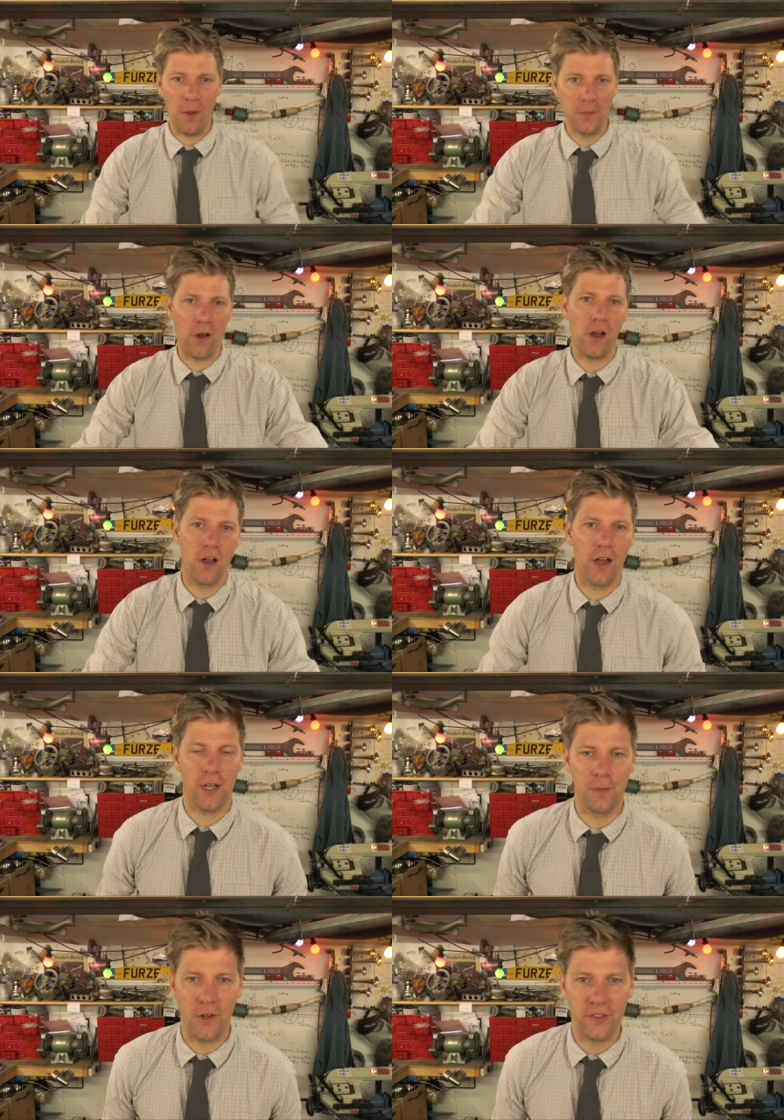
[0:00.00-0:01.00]
I'm not hurt
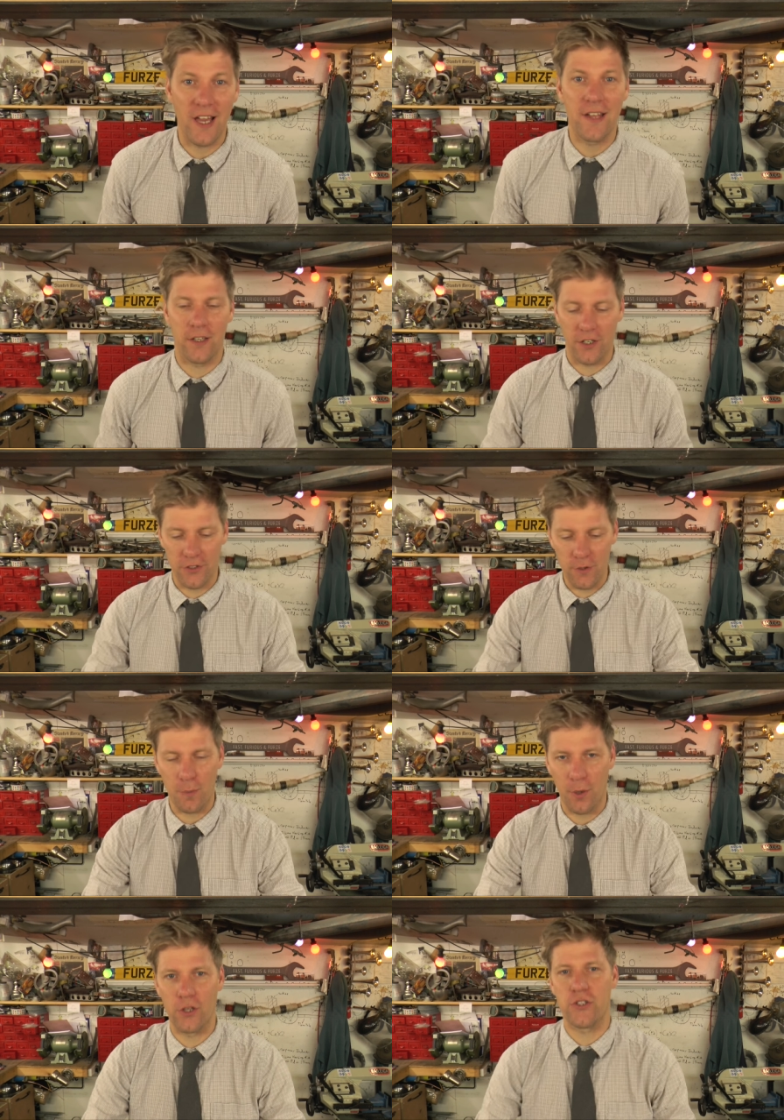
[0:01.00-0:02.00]
and I'm not dead, and I do
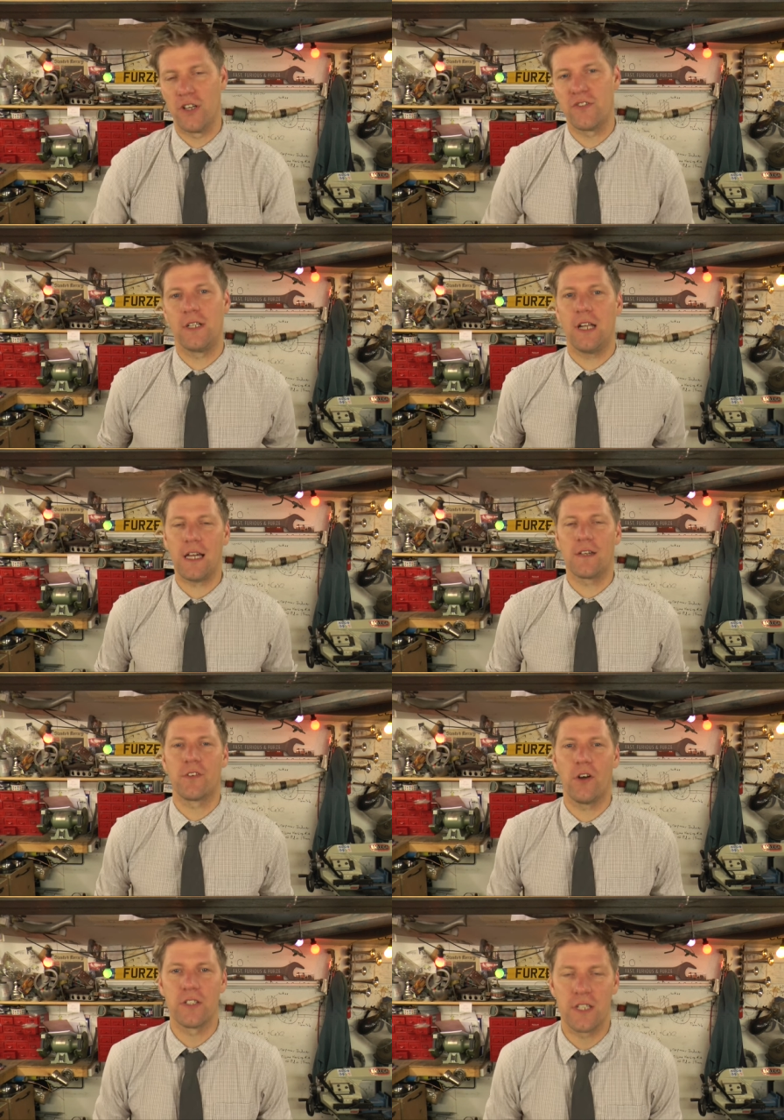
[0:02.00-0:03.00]
apologise for the lack of
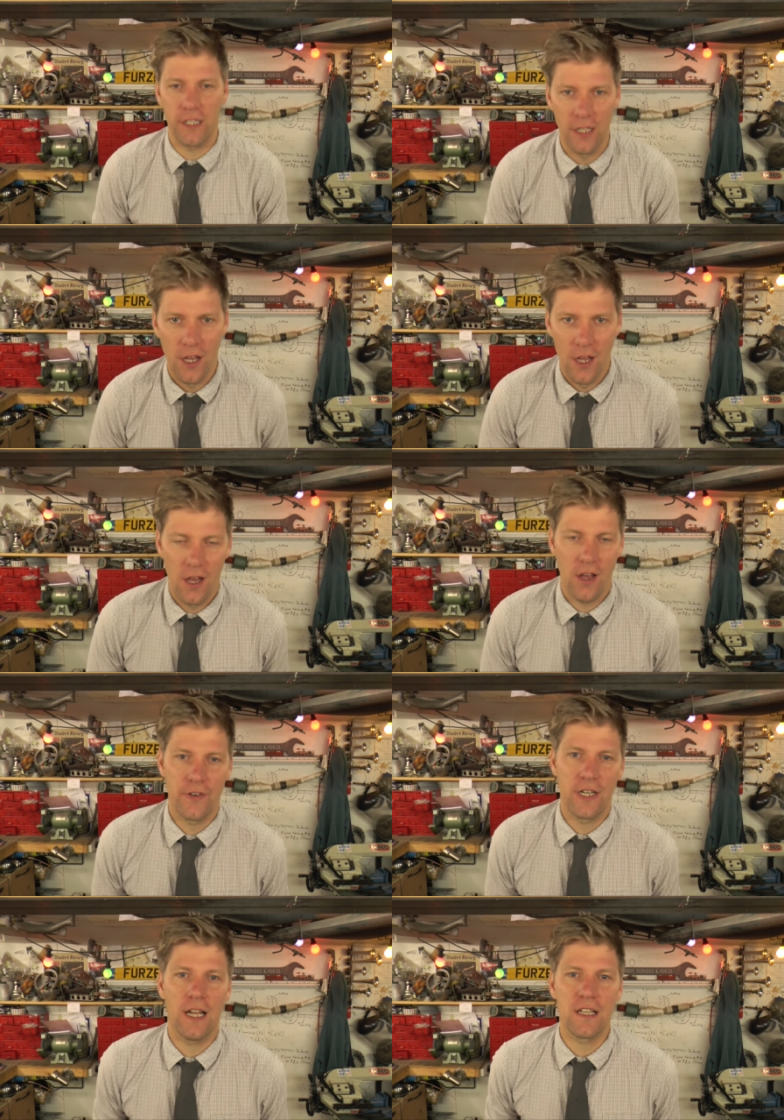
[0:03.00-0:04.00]
content
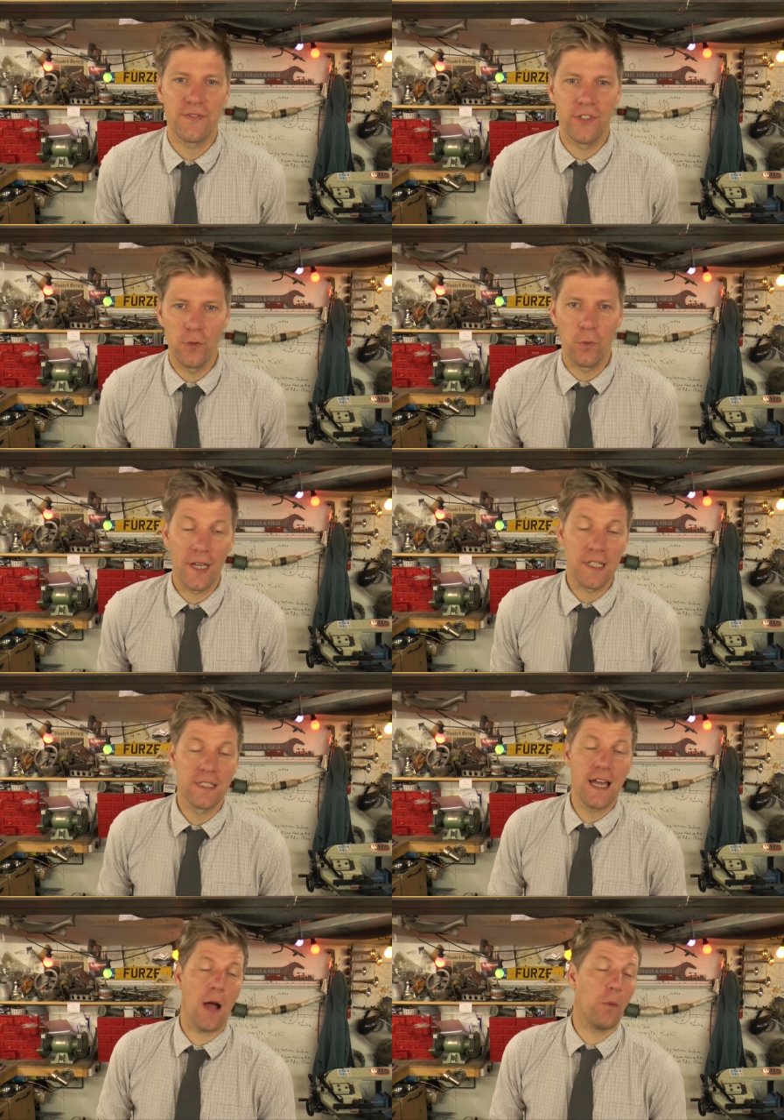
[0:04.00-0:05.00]
over the last few
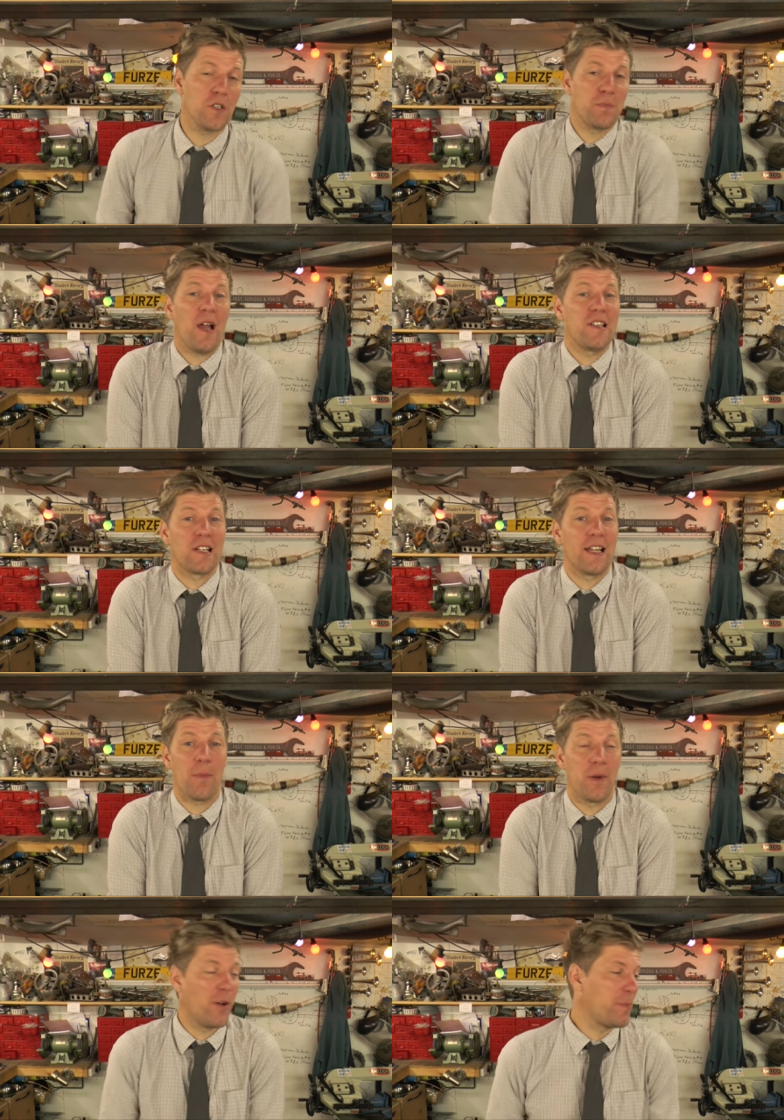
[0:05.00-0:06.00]
weeks. Now, what's basically
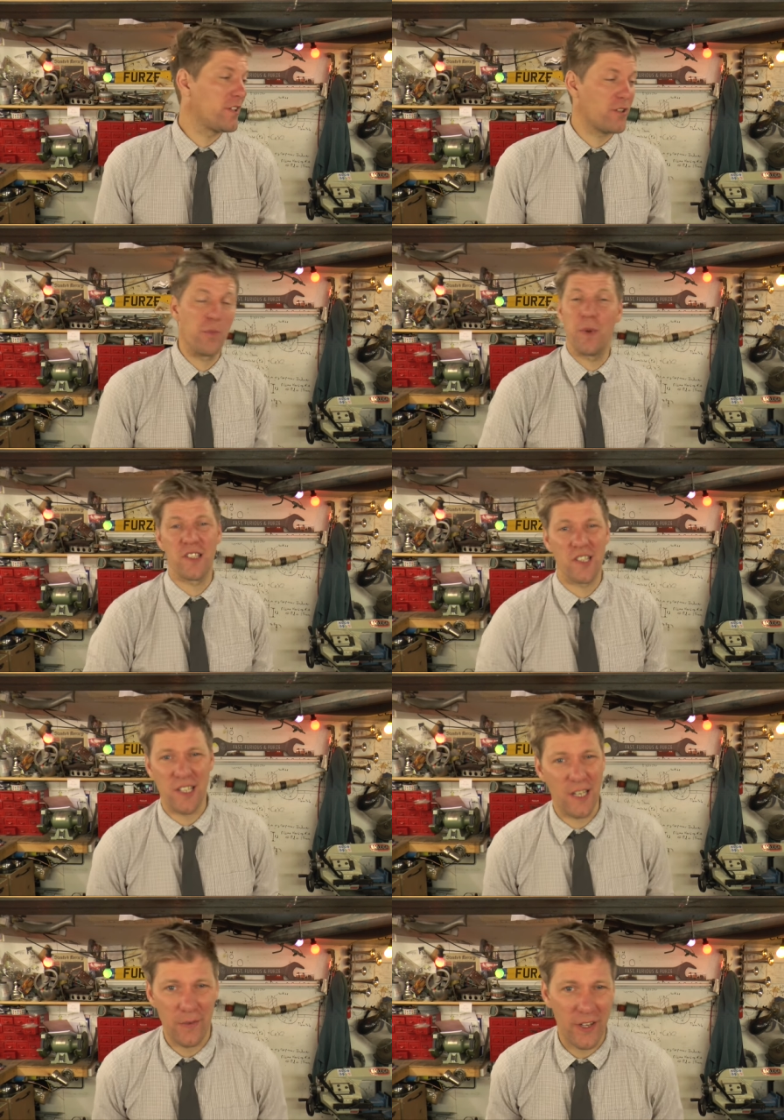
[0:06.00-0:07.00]
happened, I've been doing bits of
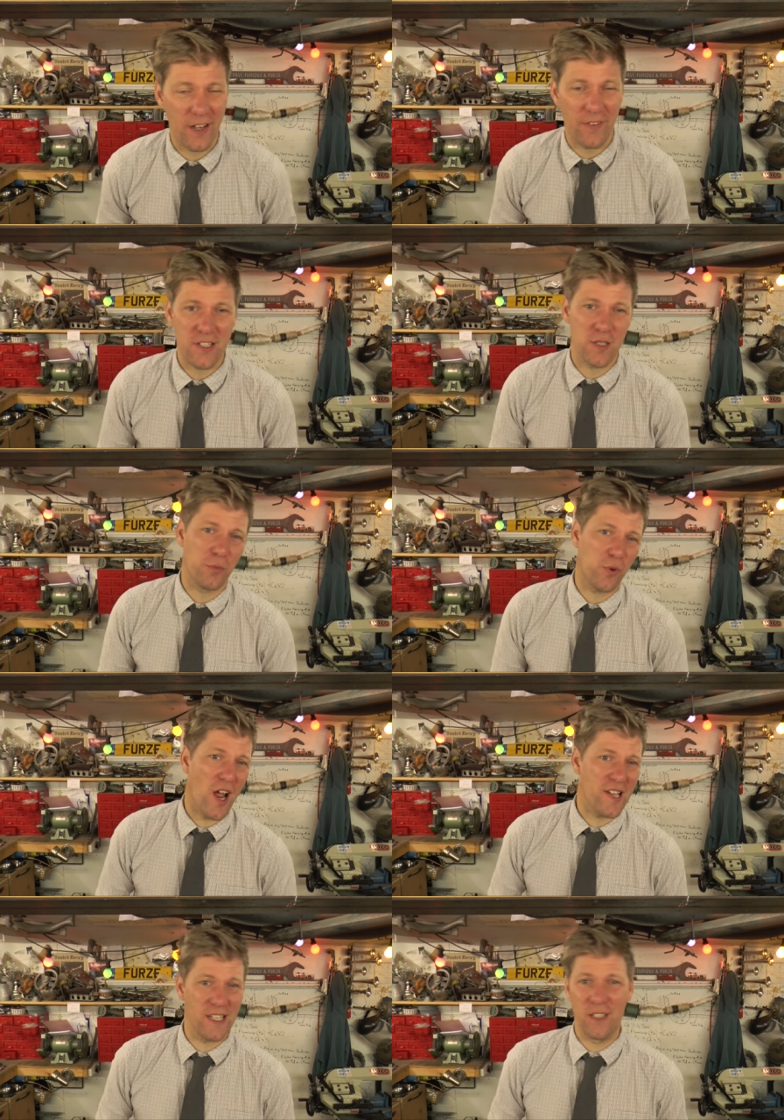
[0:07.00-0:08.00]
TV, I've had some
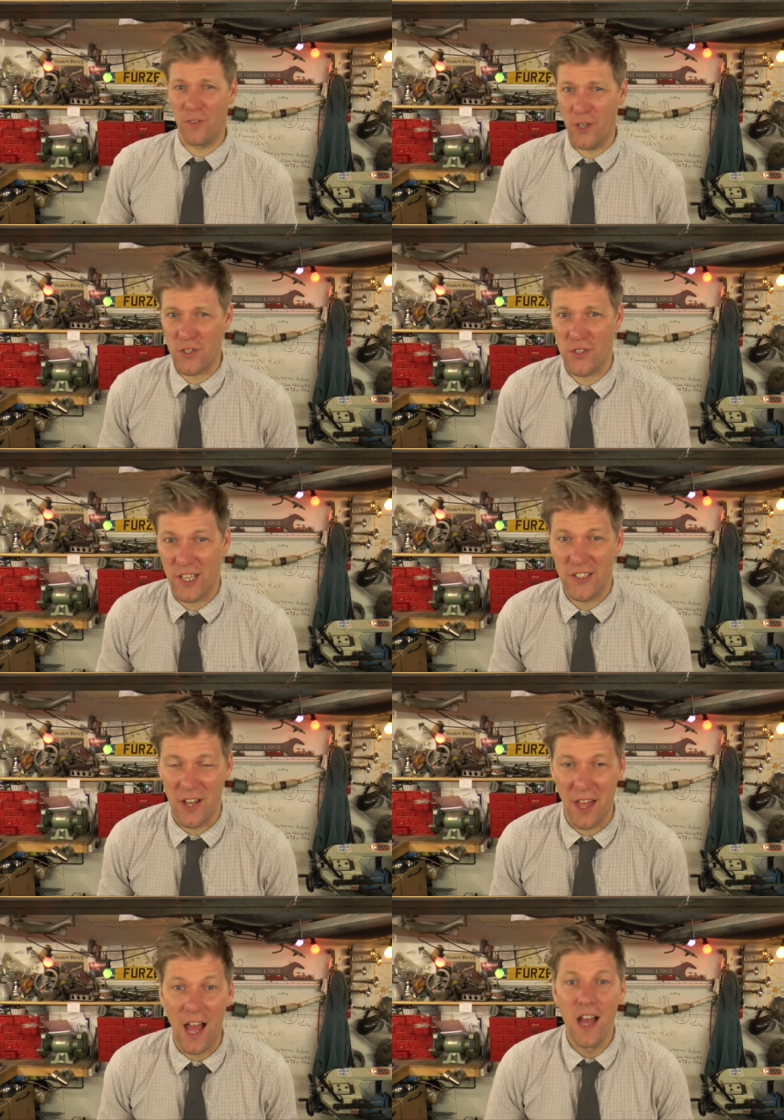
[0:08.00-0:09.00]
press interviews and things
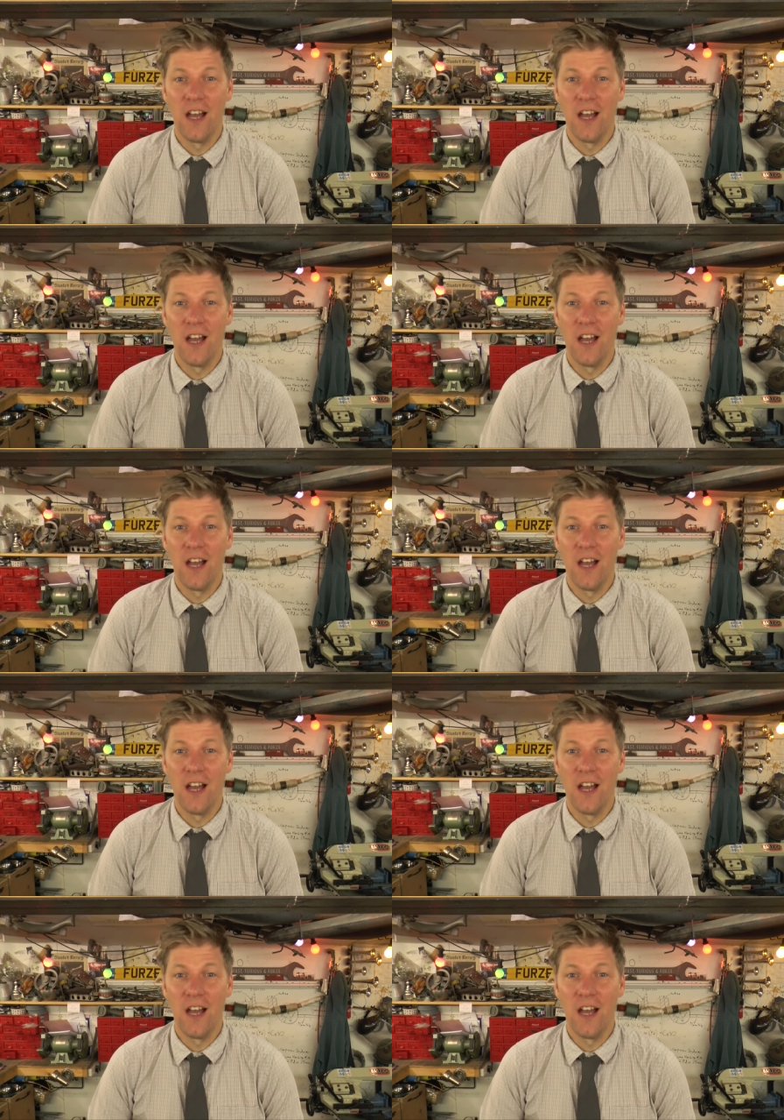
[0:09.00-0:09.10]
like that,